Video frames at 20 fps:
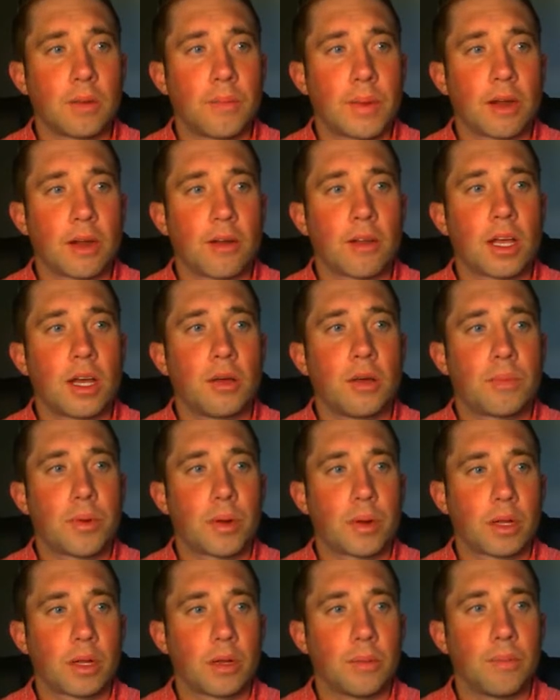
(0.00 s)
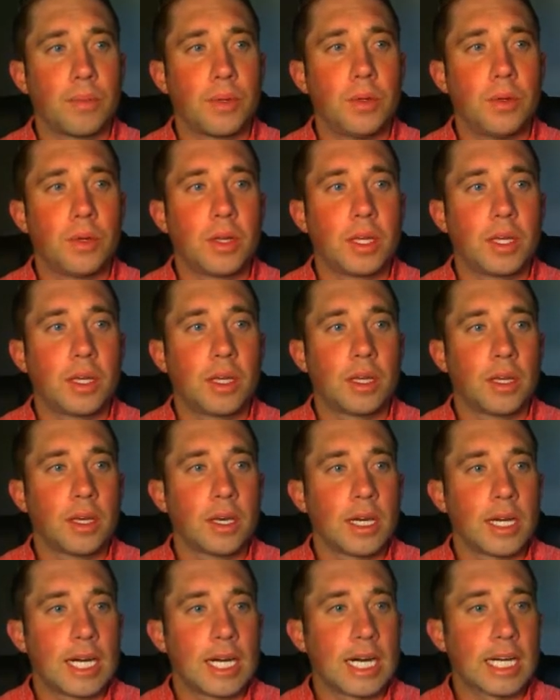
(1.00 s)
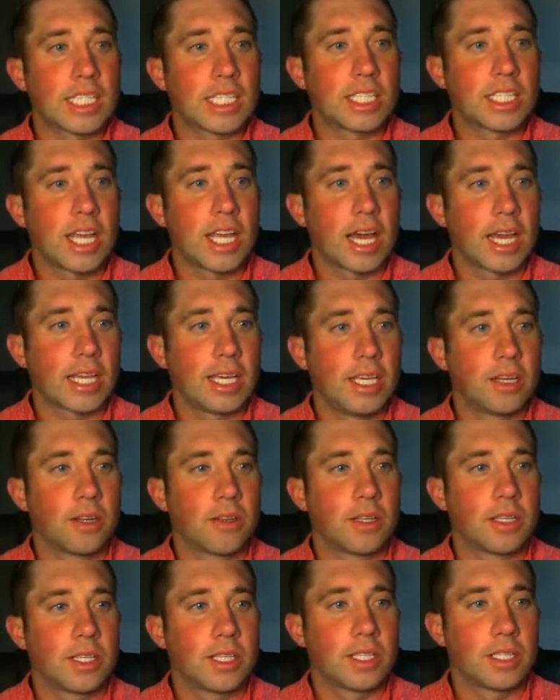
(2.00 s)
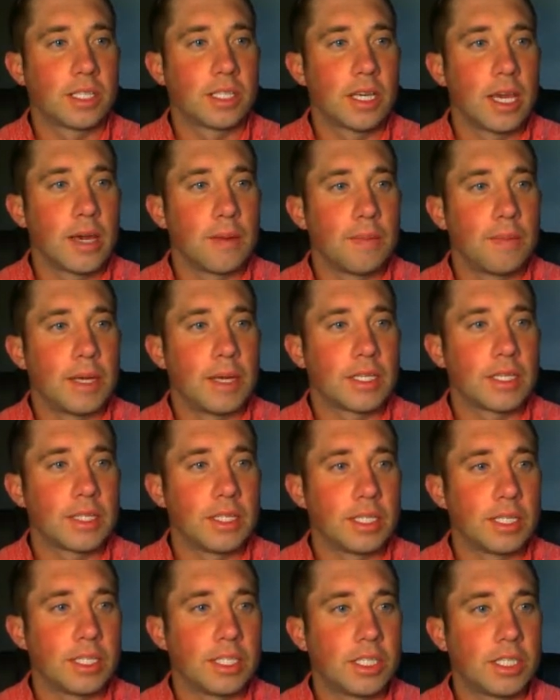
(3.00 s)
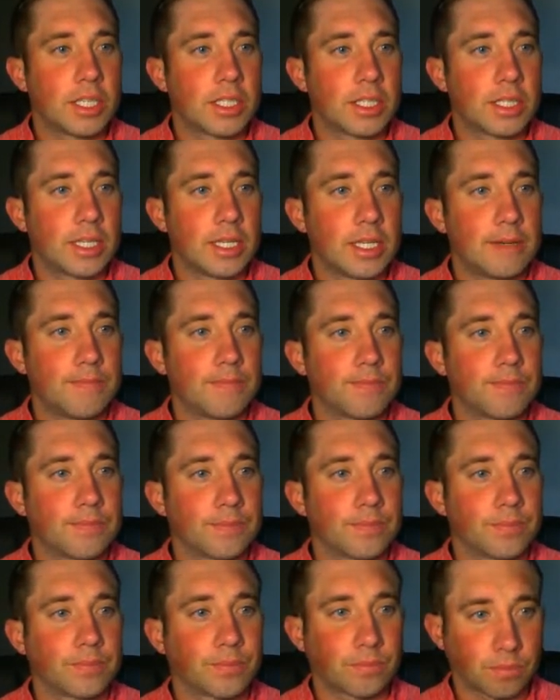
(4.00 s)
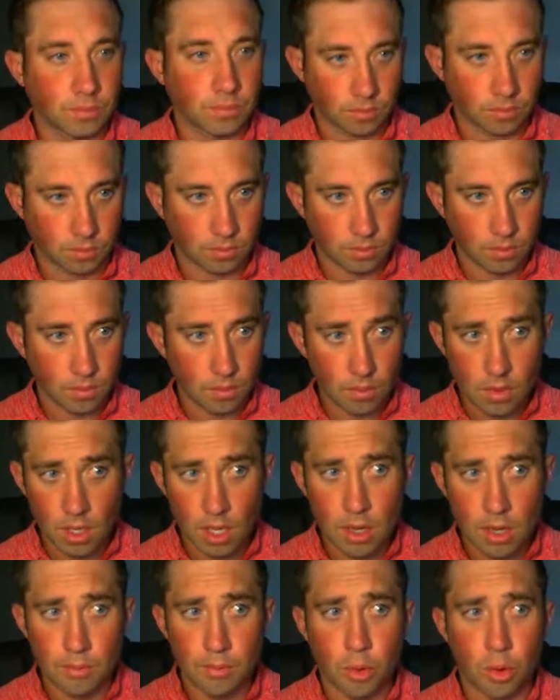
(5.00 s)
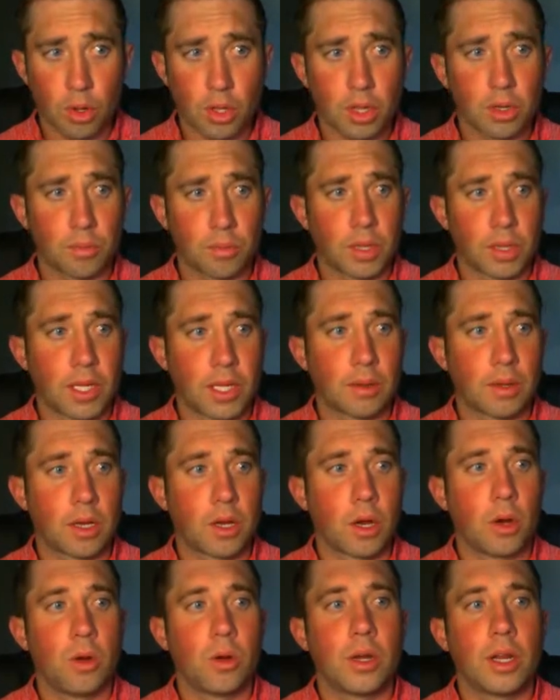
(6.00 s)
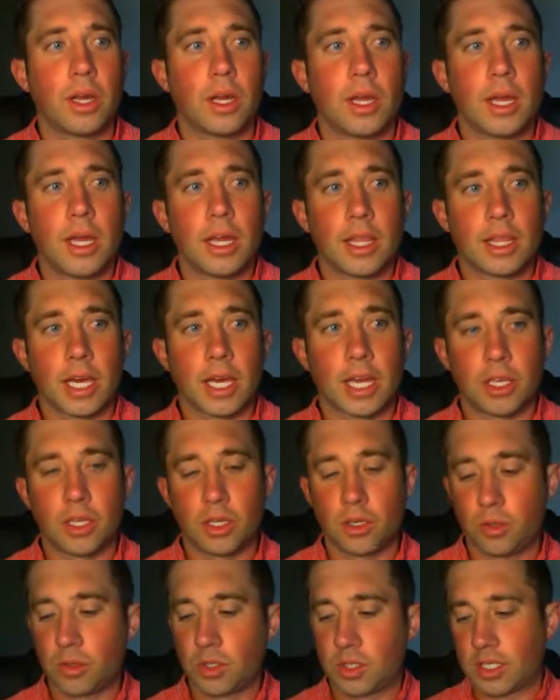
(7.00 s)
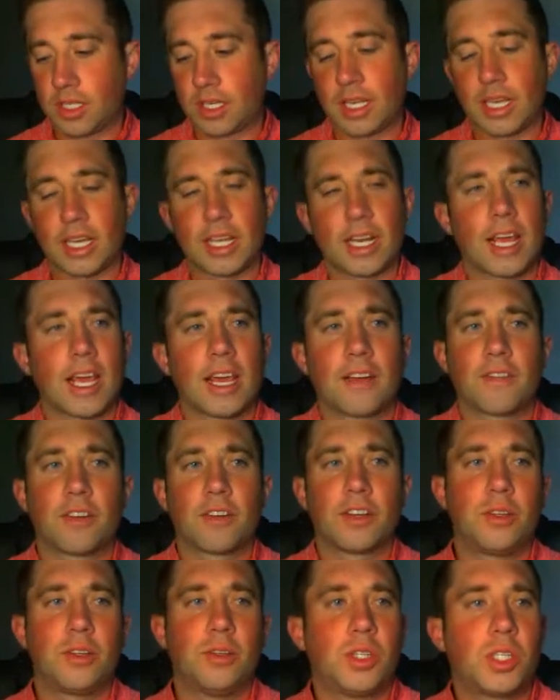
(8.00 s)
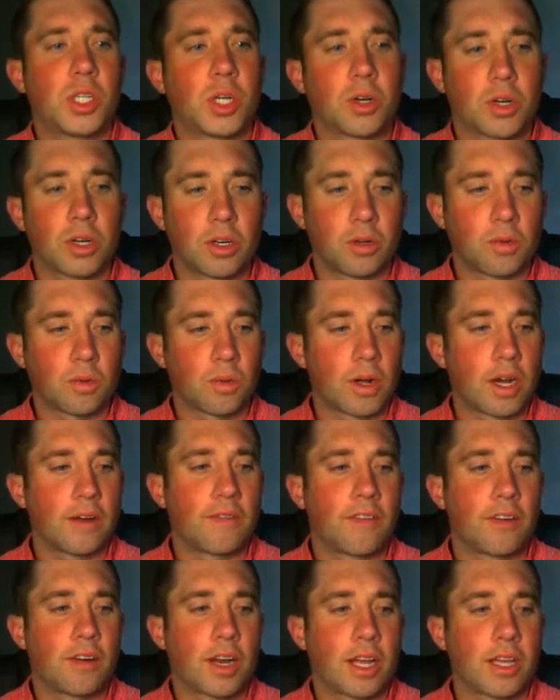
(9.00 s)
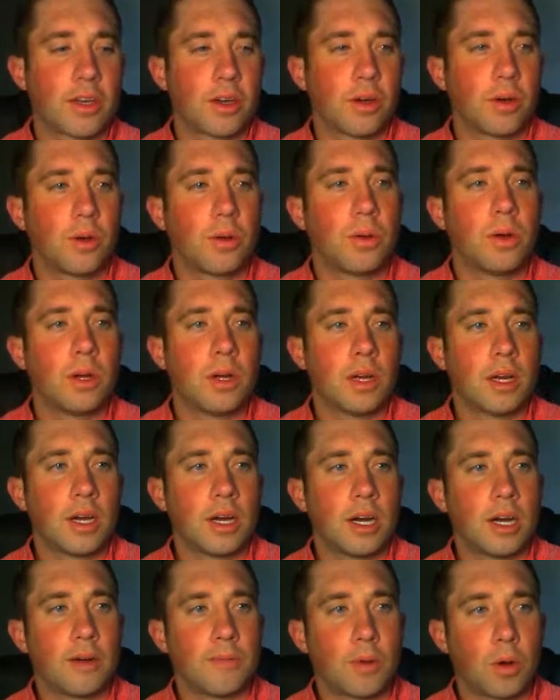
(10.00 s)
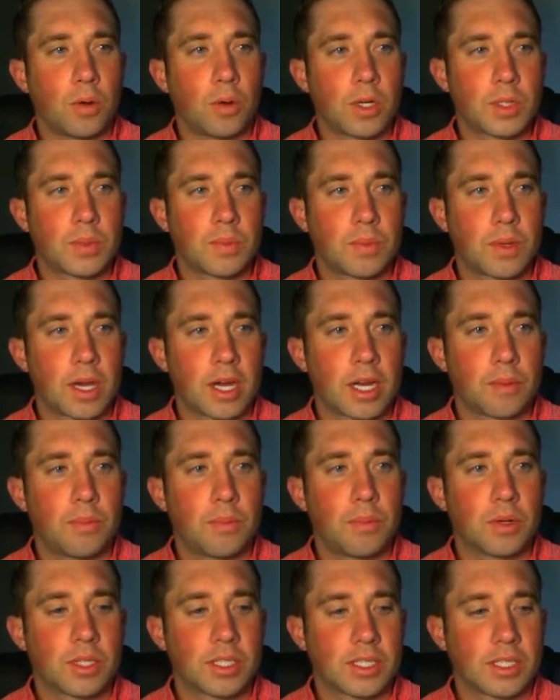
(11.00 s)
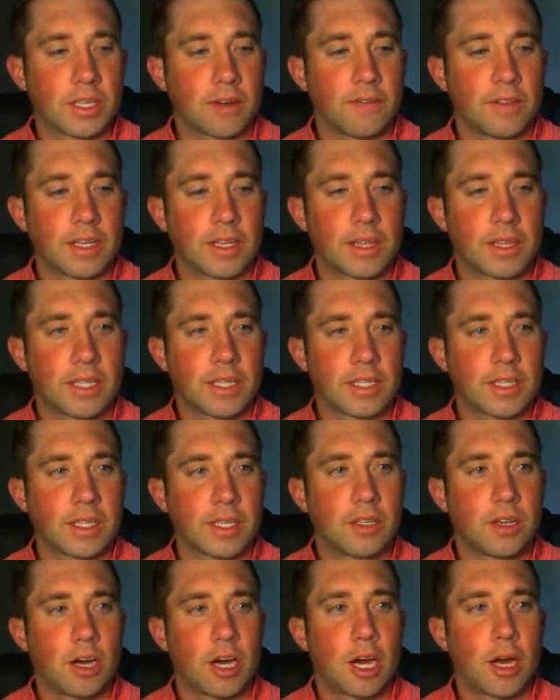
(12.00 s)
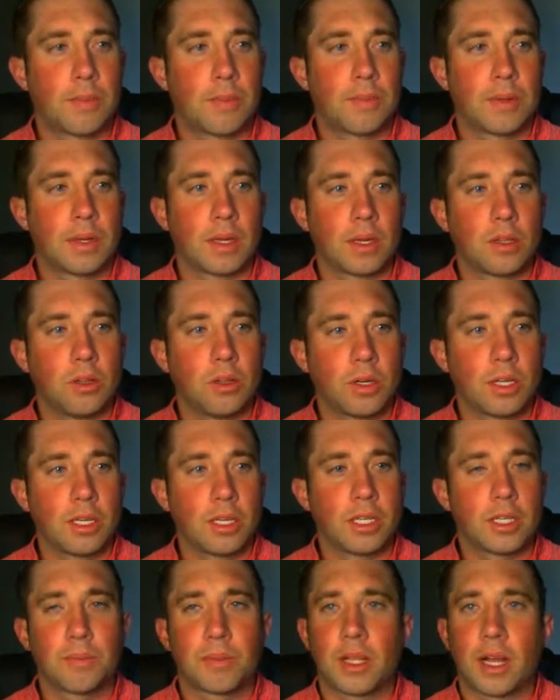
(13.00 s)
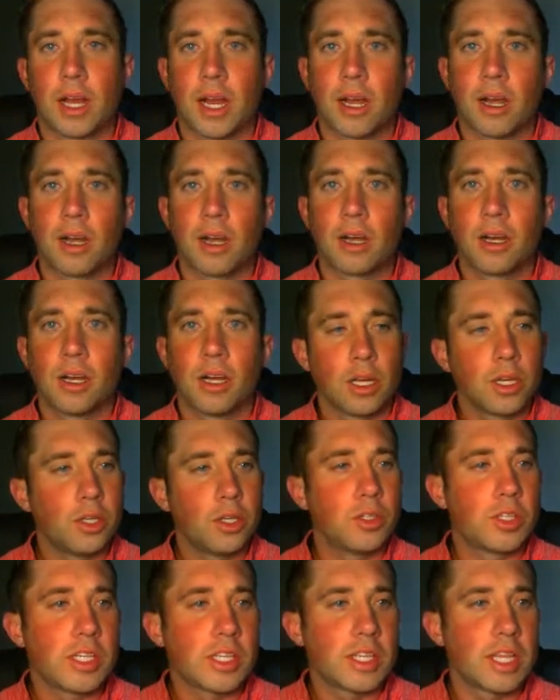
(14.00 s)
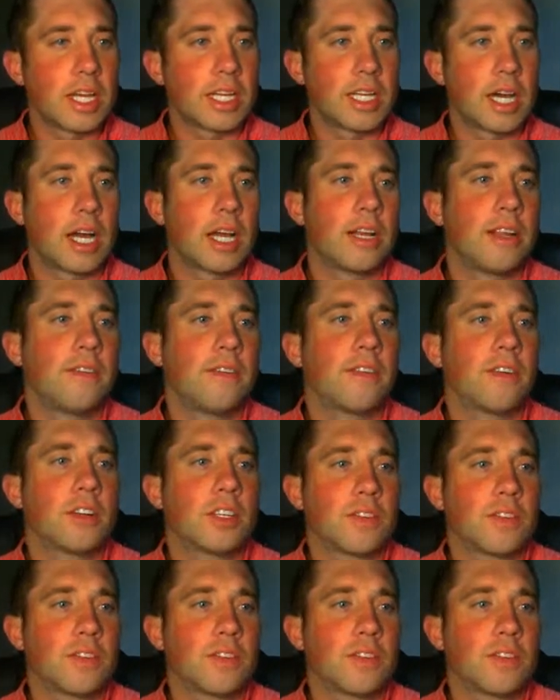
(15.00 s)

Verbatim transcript: parallel per computing uh, stack here. This is basically just um, boilerplate code that I use in, in every tutorial, wherever I go um, always kind of put stuff like this in the top, including dplyr, using that tidyverse